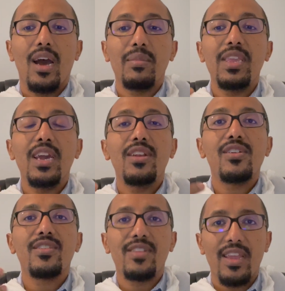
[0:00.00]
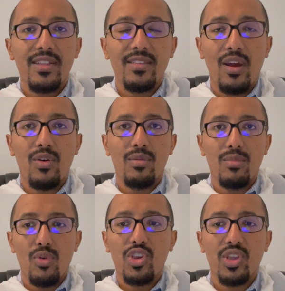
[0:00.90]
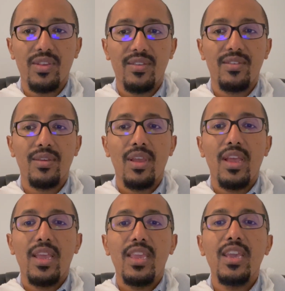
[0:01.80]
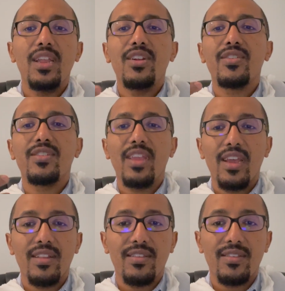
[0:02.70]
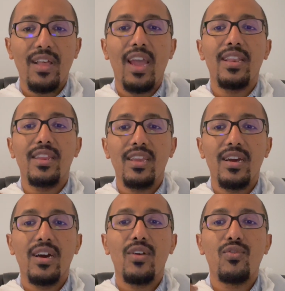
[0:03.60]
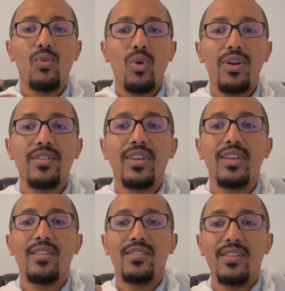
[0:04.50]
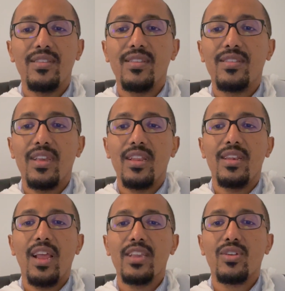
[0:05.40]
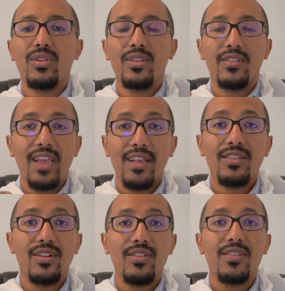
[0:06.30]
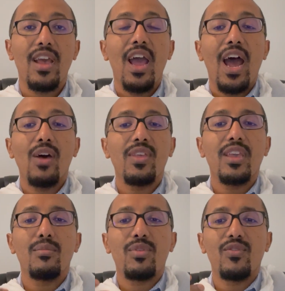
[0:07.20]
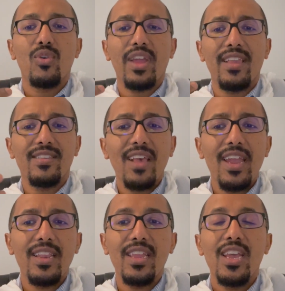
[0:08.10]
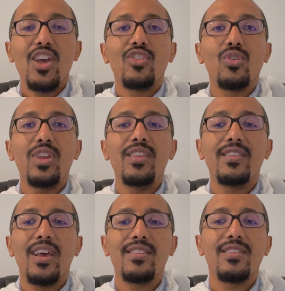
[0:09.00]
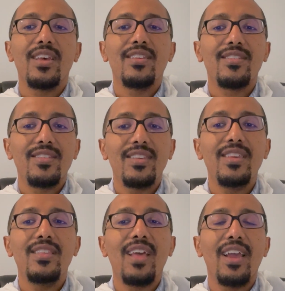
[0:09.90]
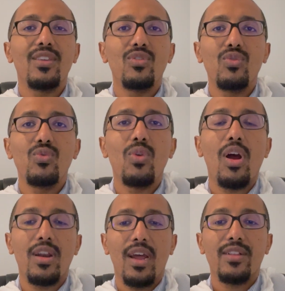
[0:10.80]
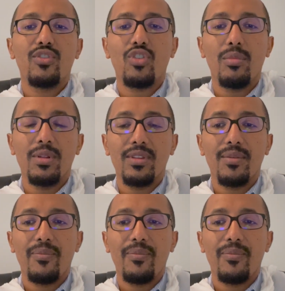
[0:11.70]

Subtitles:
He understands our emotions. He understands the idea of wars and diseases and natural disasters, how they can provoke anxiety. So he says, "See that you are not troubled."